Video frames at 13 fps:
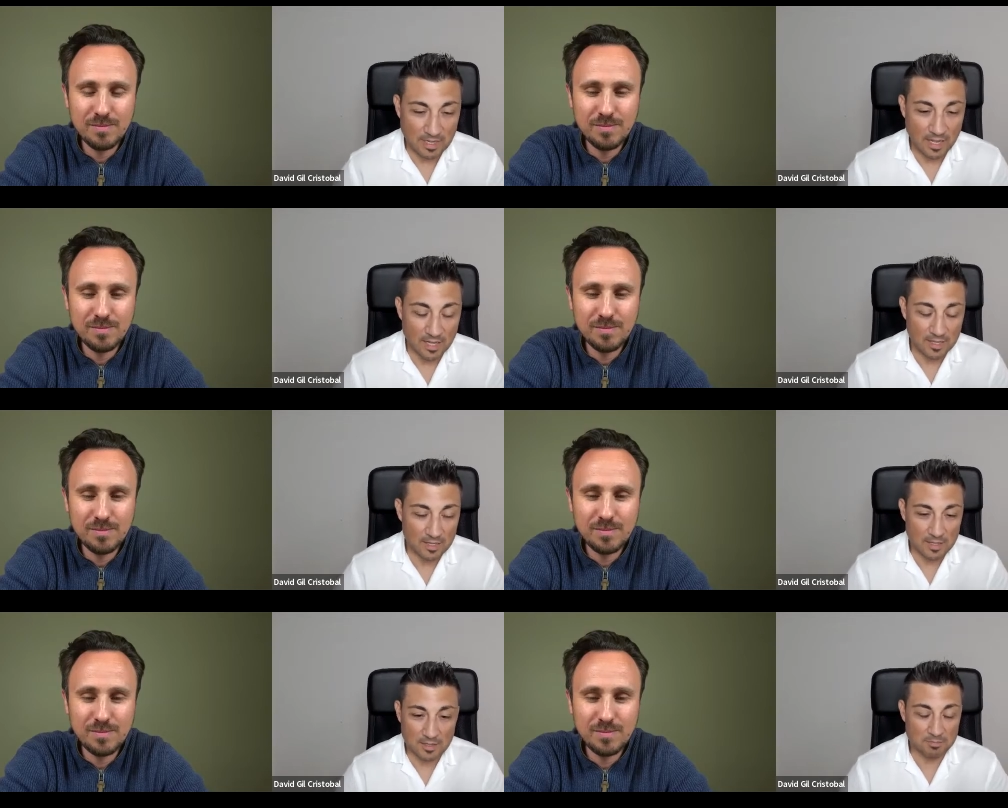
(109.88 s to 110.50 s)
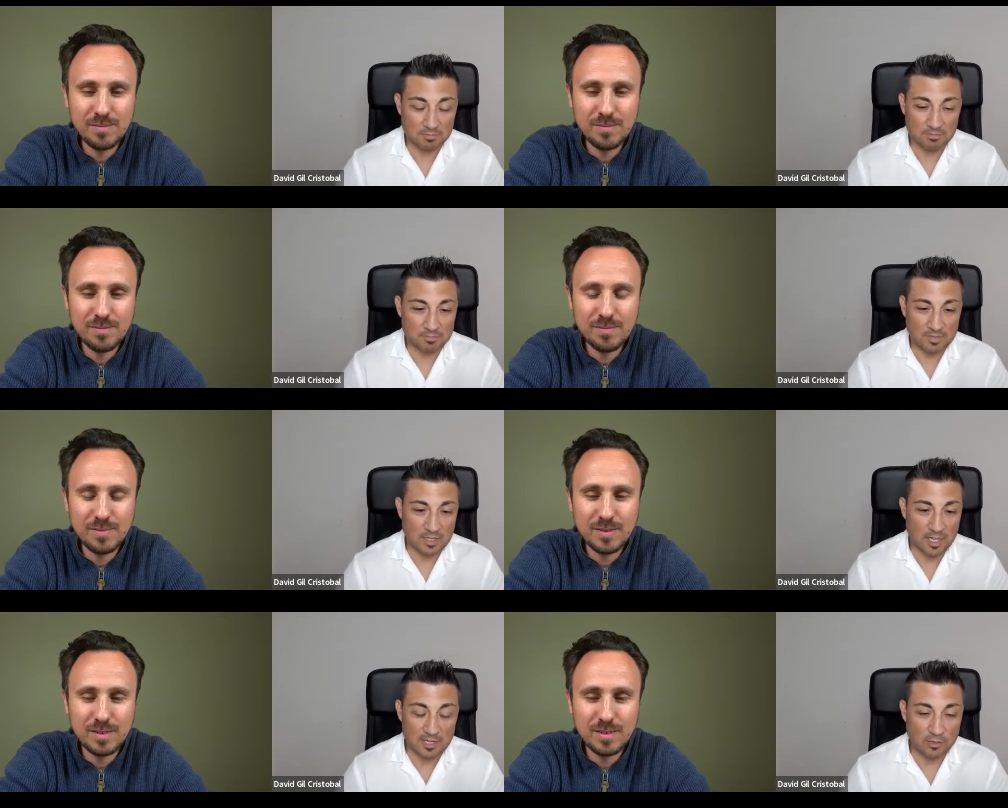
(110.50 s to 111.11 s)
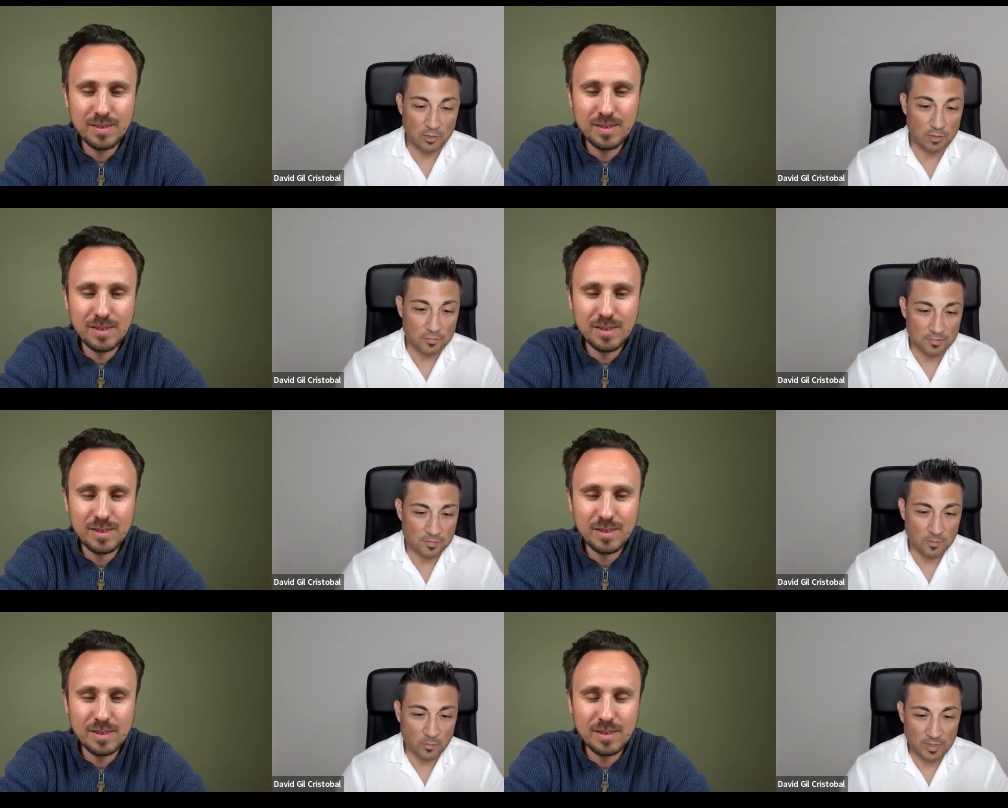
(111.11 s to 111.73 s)
Speaker 1: I kicked
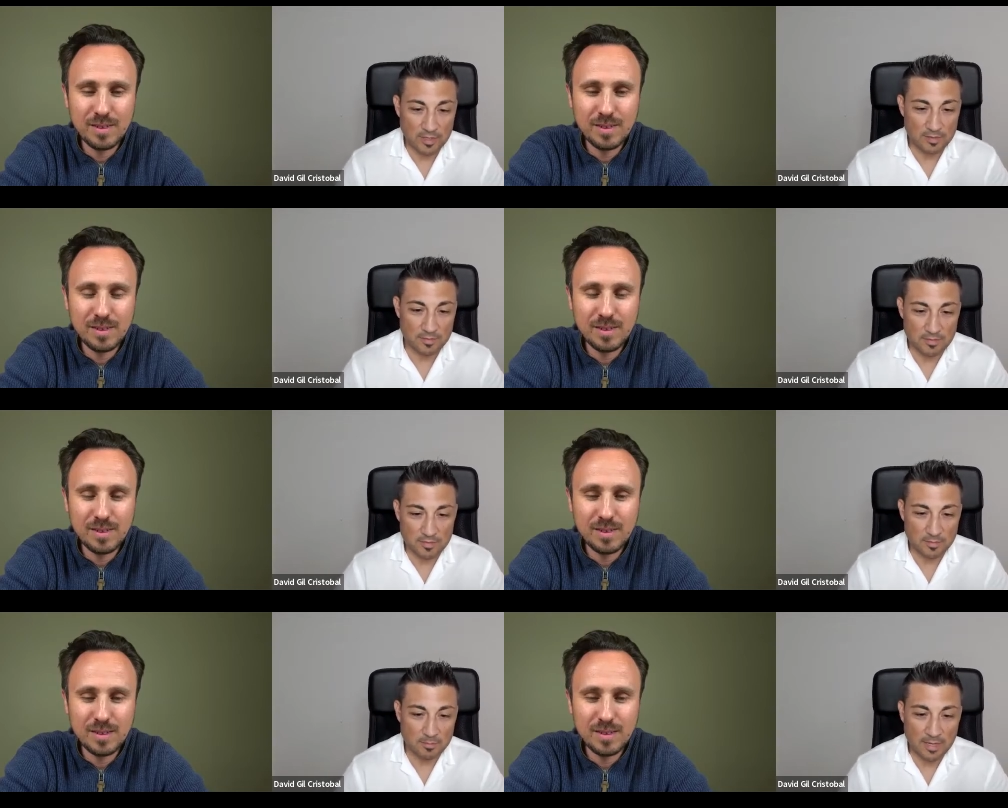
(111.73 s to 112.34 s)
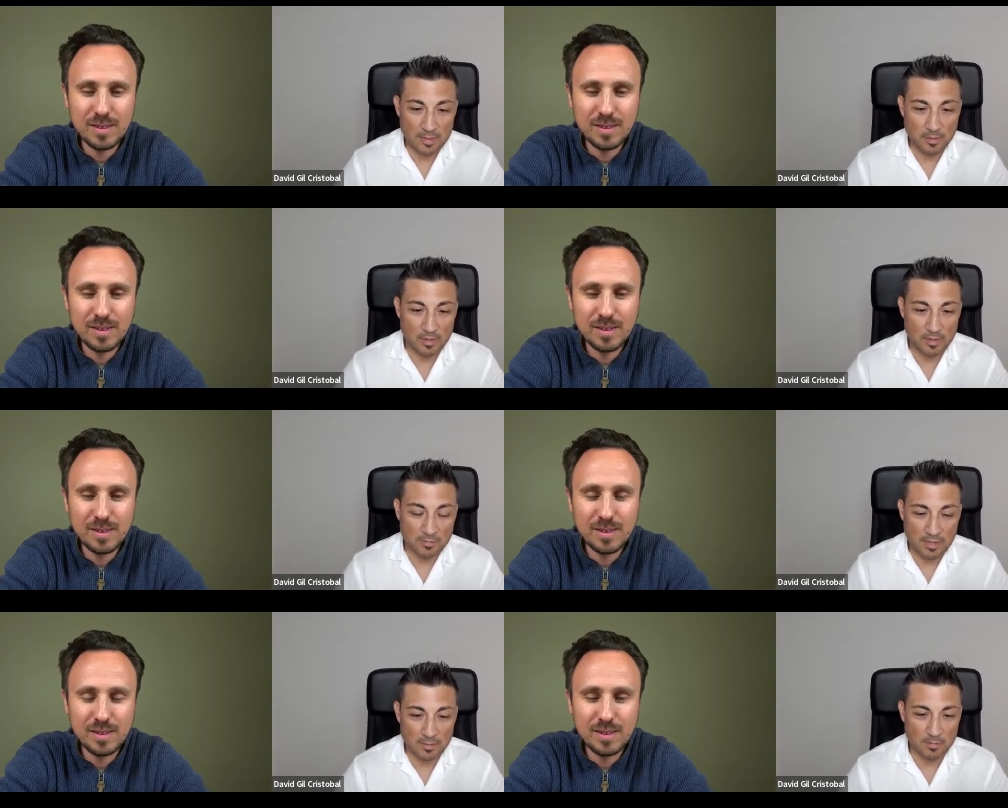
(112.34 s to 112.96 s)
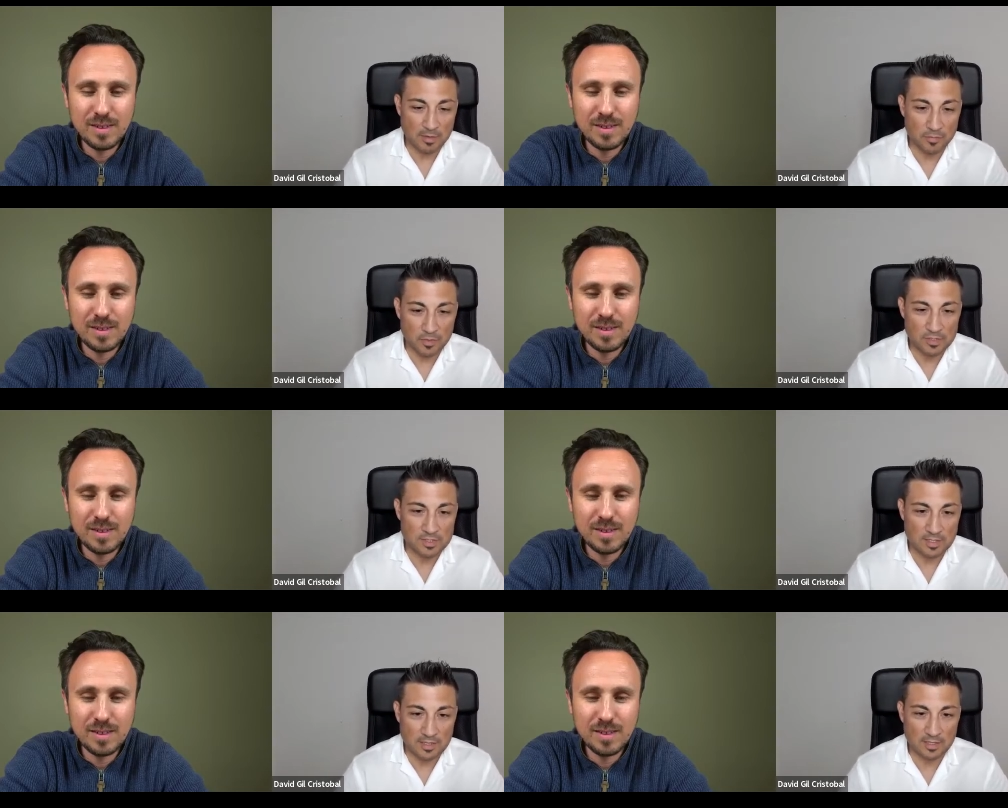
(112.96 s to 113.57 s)
off with my my, my
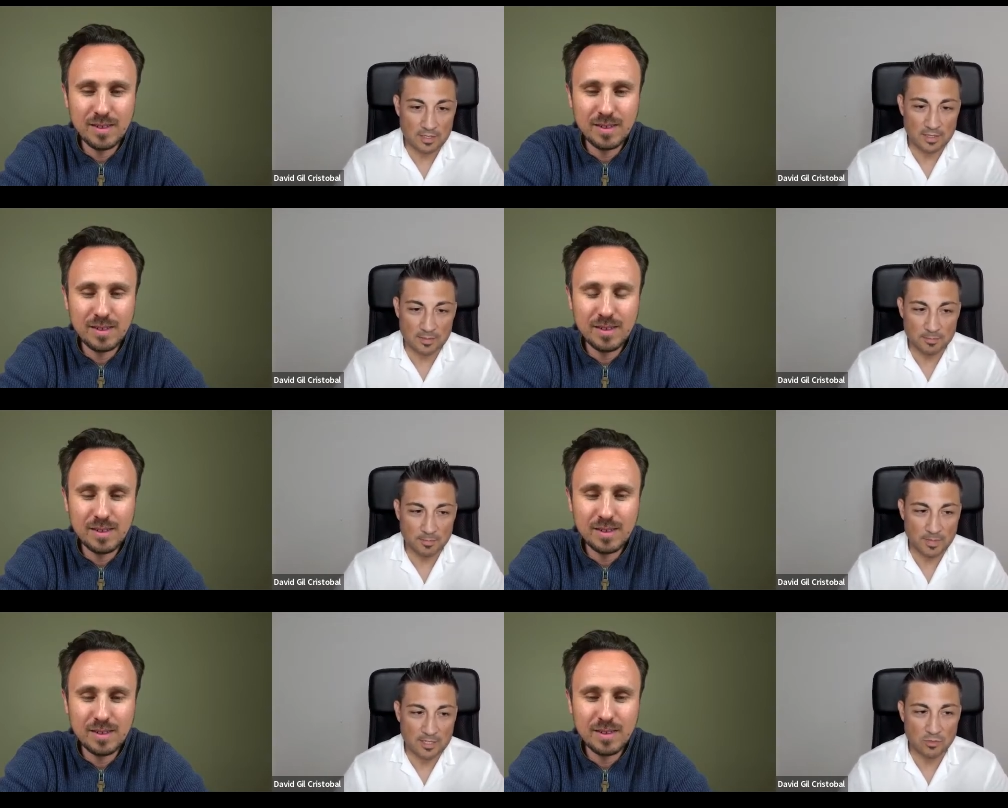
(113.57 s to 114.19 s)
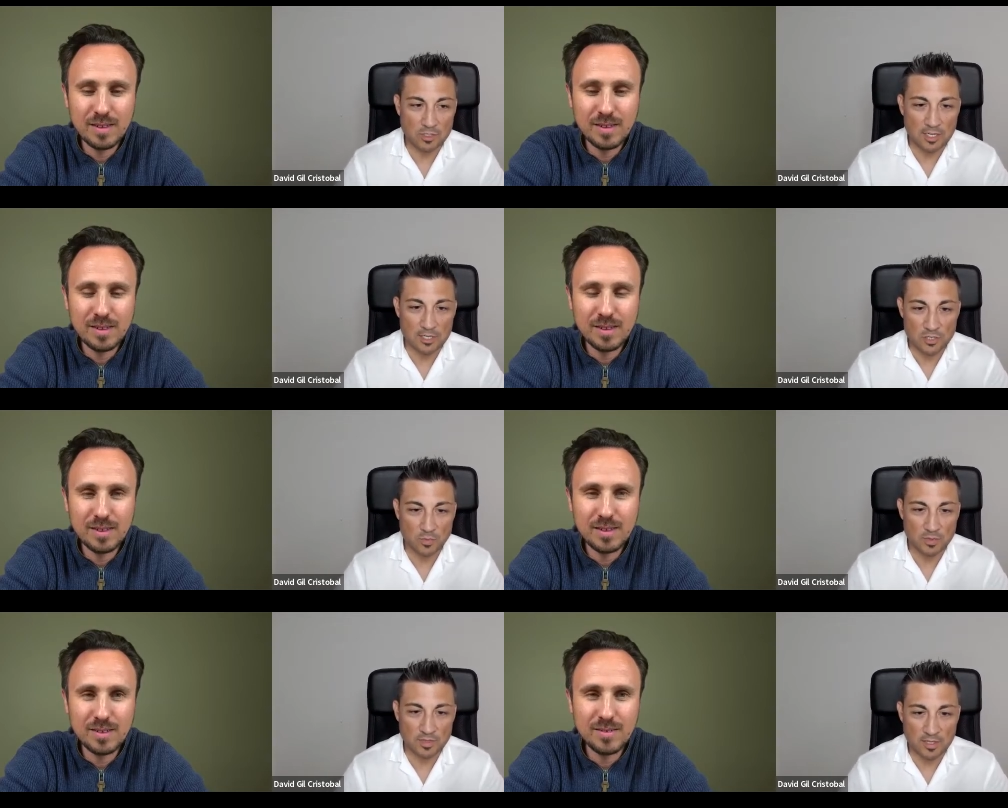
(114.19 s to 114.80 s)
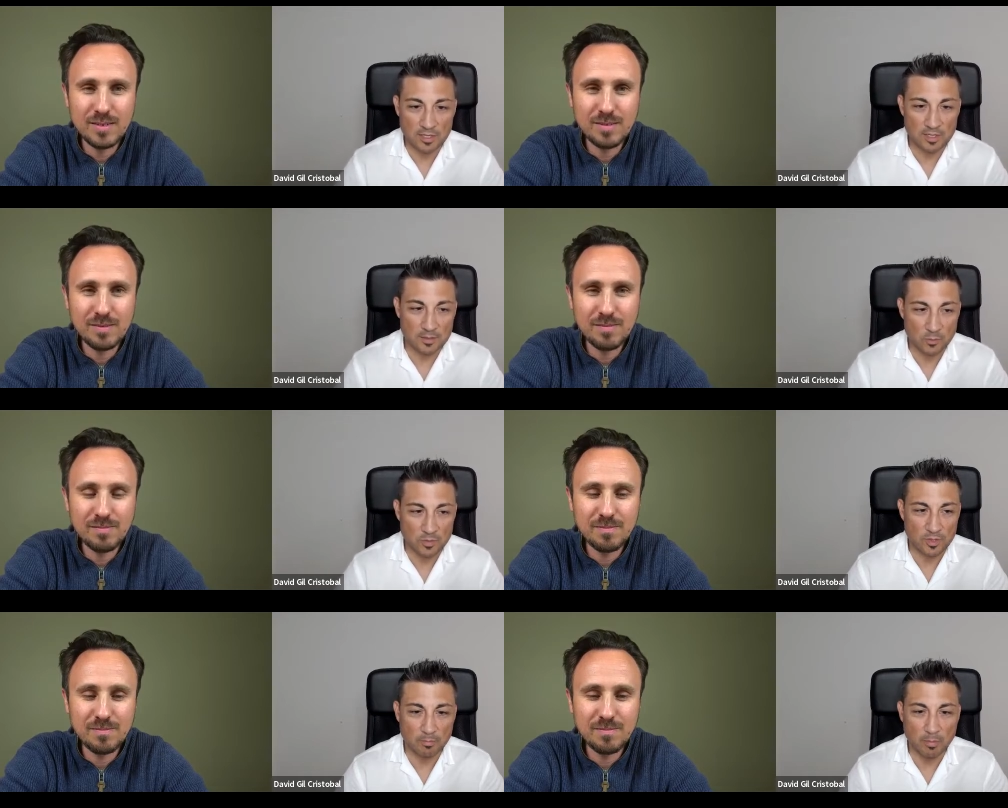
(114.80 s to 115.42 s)
first uh, introduction with
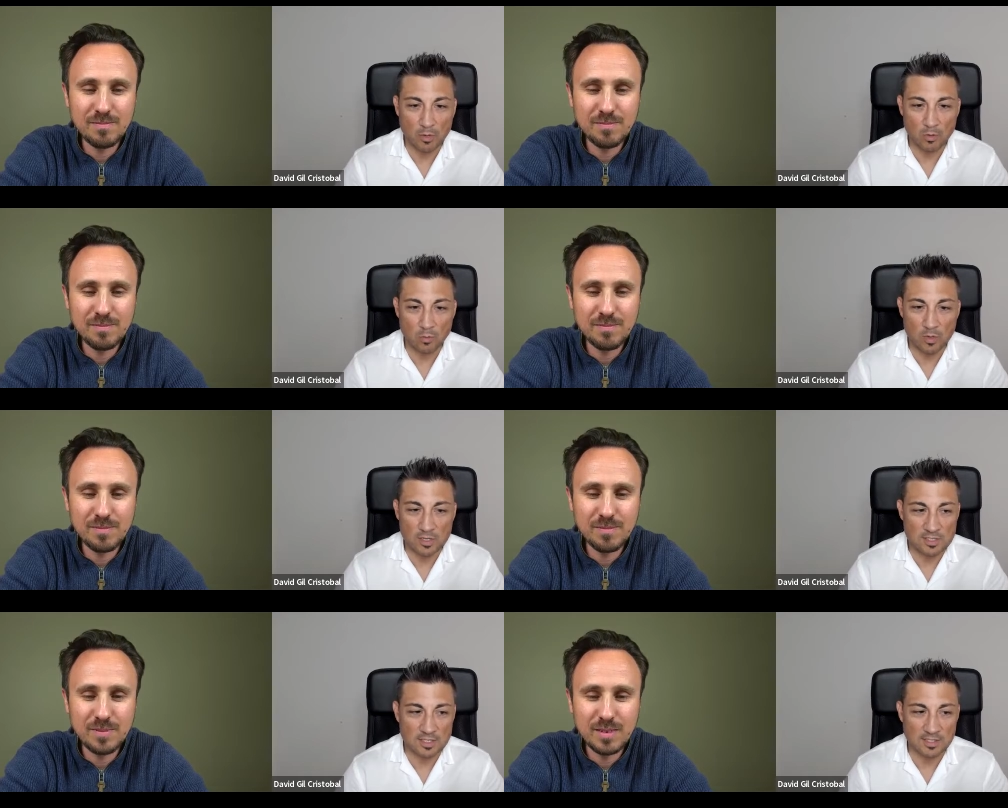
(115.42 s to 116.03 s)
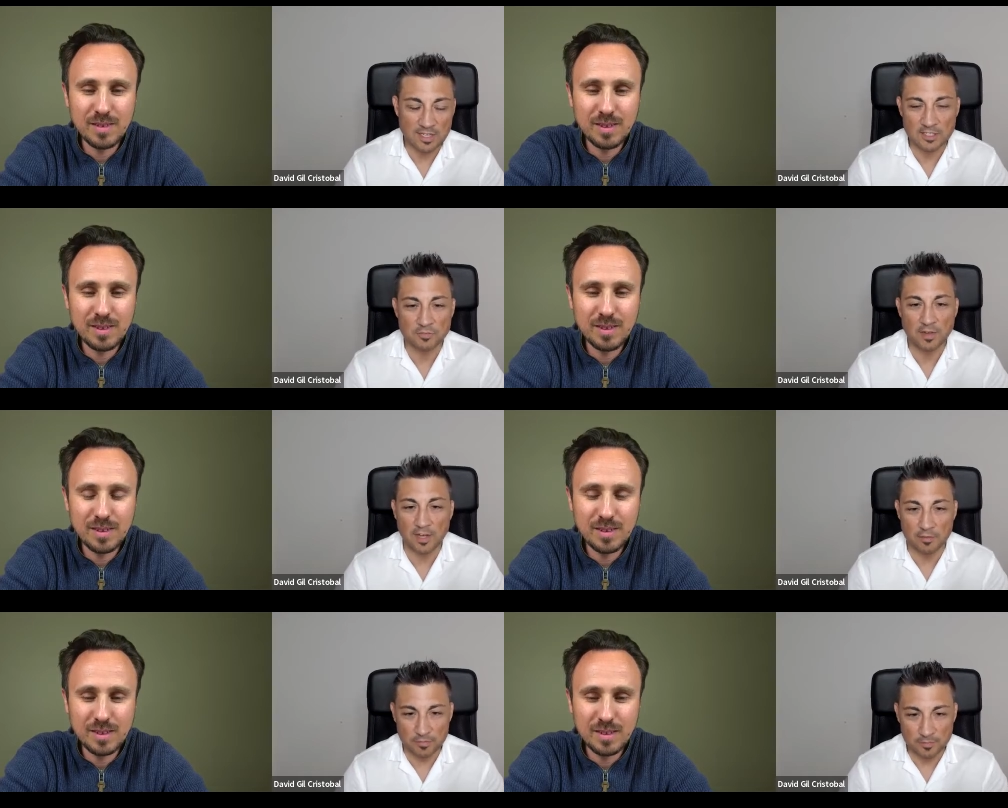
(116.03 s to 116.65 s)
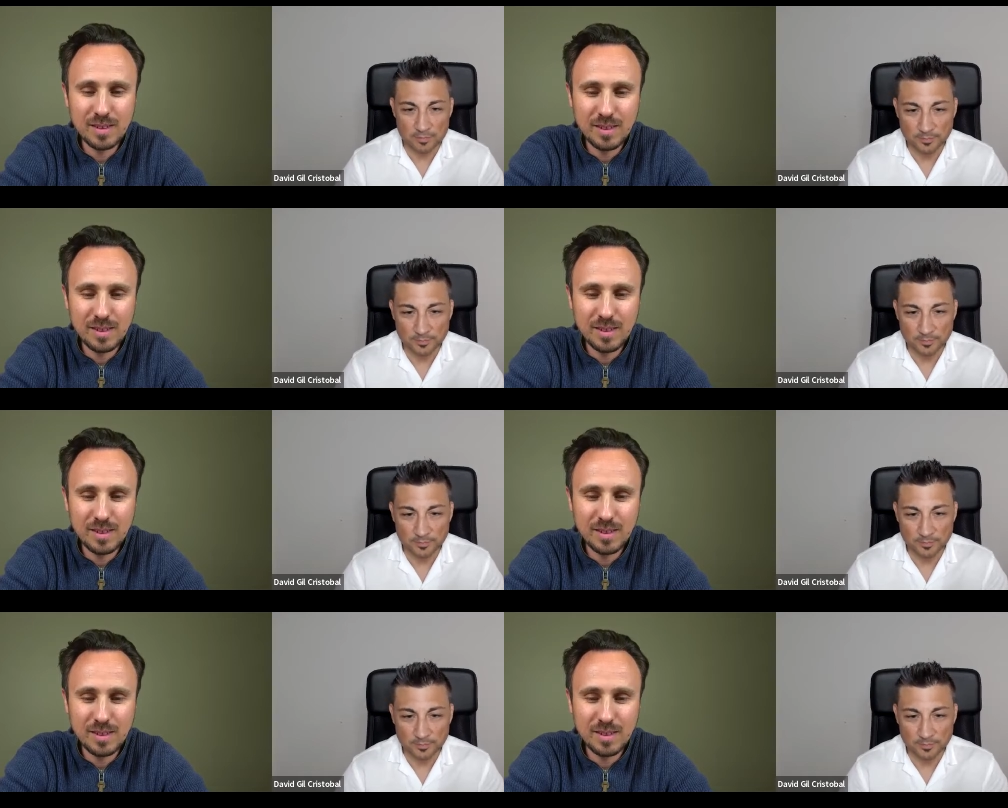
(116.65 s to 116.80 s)
the with the ball was at age five,